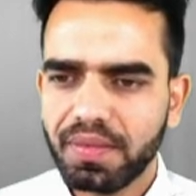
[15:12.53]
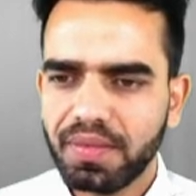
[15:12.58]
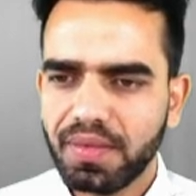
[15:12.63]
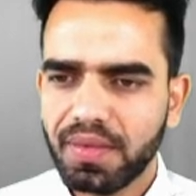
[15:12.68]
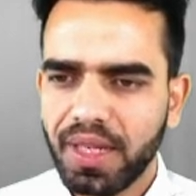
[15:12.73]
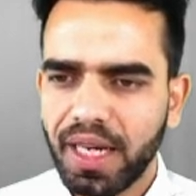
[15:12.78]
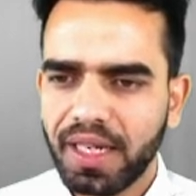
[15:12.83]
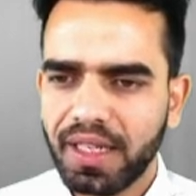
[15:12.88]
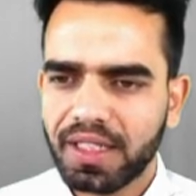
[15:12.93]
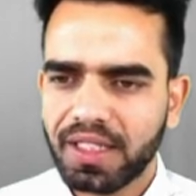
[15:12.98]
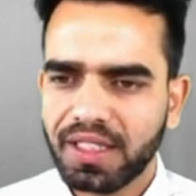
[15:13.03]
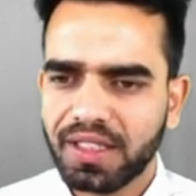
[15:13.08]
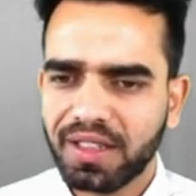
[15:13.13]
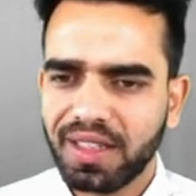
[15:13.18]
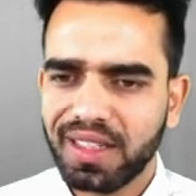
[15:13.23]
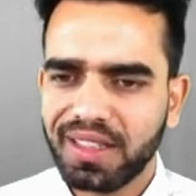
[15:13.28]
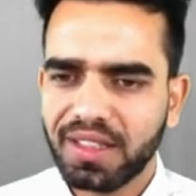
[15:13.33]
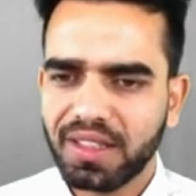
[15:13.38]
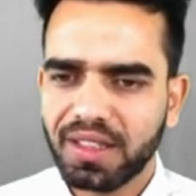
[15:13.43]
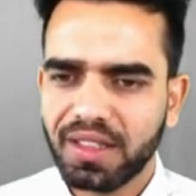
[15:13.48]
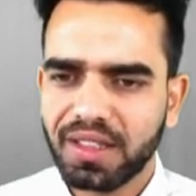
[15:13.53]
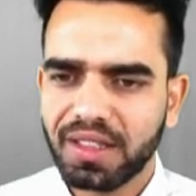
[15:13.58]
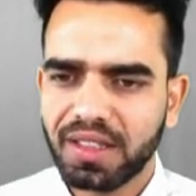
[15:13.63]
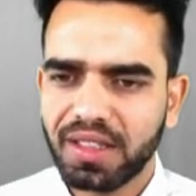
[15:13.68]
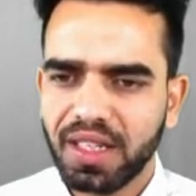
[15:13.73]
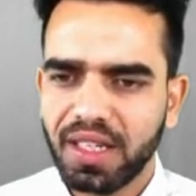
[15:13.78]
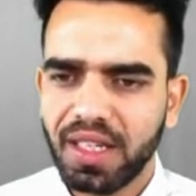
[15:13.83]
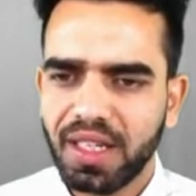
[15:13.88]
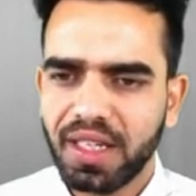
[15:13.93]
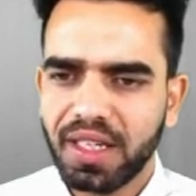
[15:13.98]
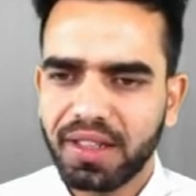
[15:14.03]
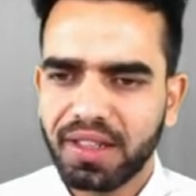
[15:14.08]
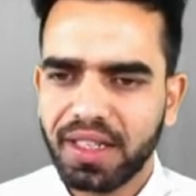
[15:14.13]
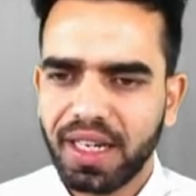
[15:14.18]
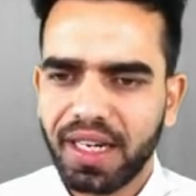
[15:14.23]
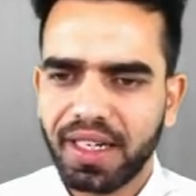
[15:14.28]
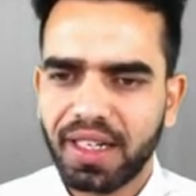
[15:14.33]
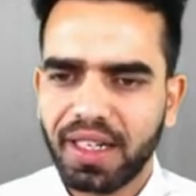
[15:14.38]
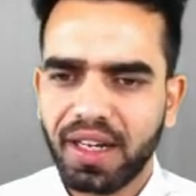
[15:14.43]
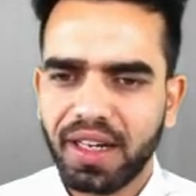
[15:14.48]
And the structures
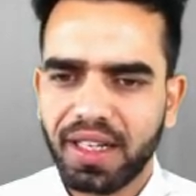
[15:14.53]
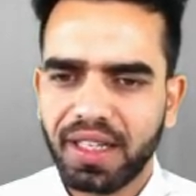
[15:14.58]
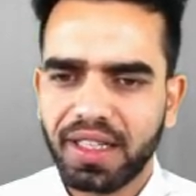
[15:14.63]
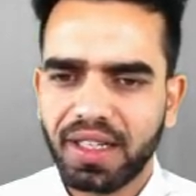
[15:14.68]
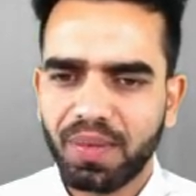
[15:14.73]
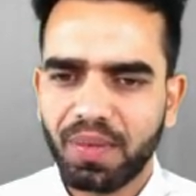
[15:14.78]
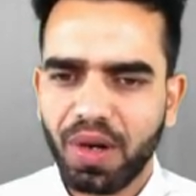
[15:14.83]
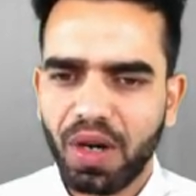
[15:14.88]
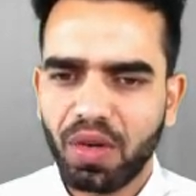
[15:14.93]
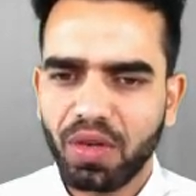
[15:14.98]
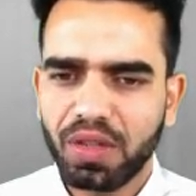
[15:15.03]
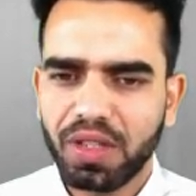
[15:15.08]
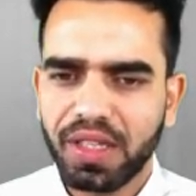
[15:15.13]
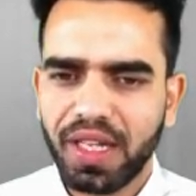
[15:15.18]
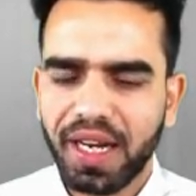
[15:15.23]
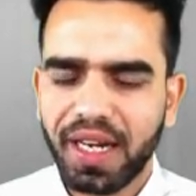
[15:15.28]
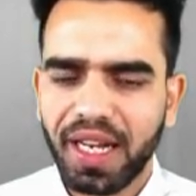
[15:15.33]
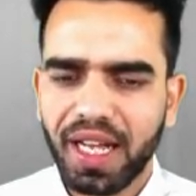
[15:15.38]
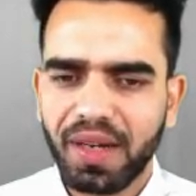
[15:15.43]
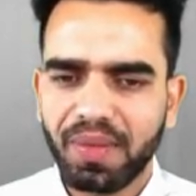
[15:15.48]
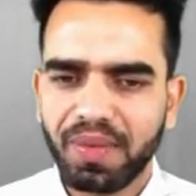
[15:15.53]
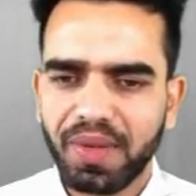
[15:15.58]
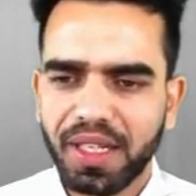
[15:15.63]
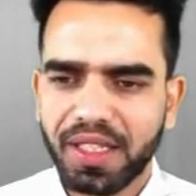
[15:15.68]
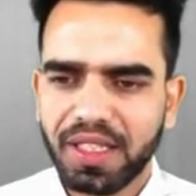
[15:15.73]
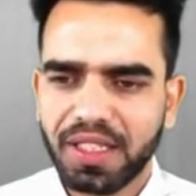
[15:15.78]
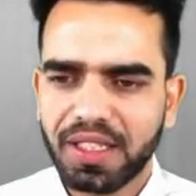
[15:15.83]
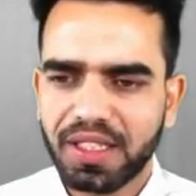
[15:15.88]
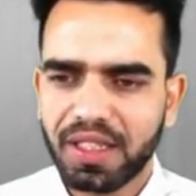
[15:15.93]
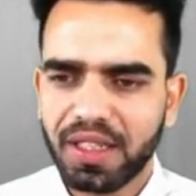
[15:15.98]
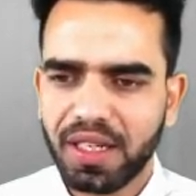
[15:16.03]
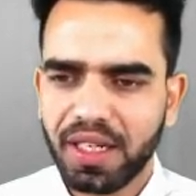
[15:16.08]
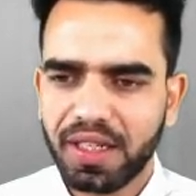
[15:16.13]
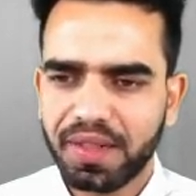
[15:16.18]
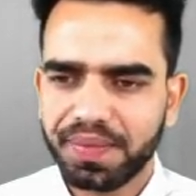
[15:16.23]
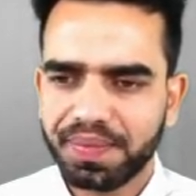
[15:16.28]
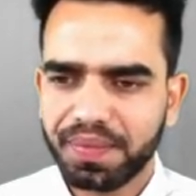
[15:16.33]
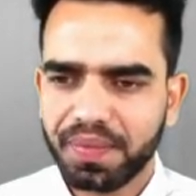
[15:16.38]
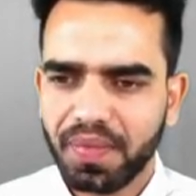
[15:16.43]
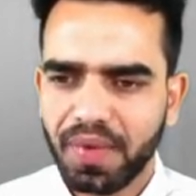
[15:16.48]
that are in the mouth that help digestion are
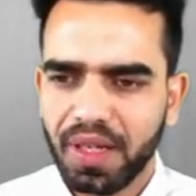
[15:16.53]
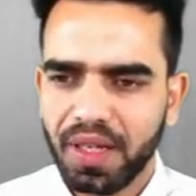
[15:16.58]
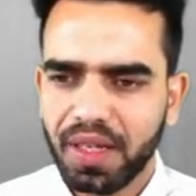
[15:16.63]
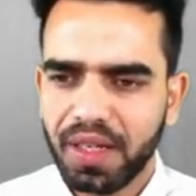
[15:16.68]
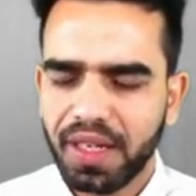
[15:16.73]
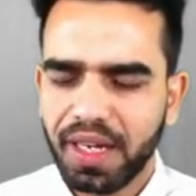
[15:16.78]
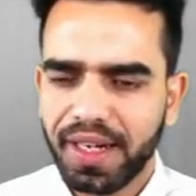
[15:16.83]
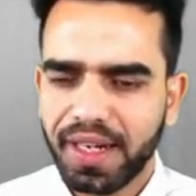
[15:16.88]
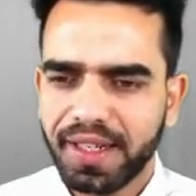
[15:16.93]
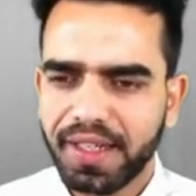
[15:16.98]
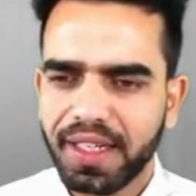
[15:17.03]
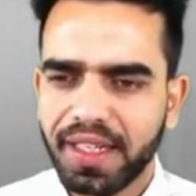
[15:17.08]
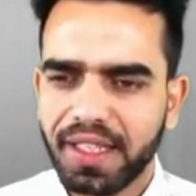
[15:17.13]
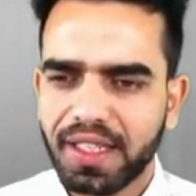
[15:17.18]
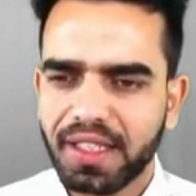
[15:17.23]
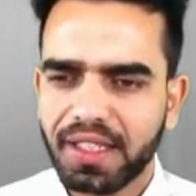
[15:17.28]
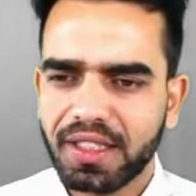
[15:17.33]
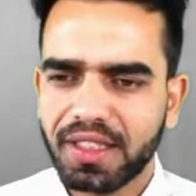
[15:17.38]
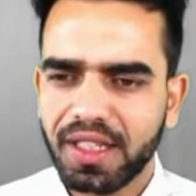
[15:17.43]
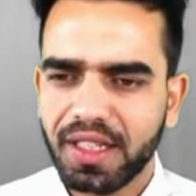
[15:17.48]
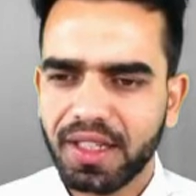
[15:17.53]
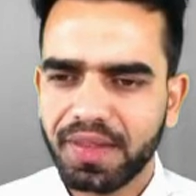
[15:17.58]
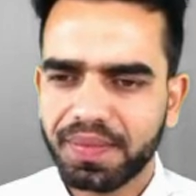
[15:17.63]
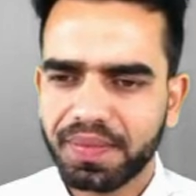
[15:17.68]
like teeth is there.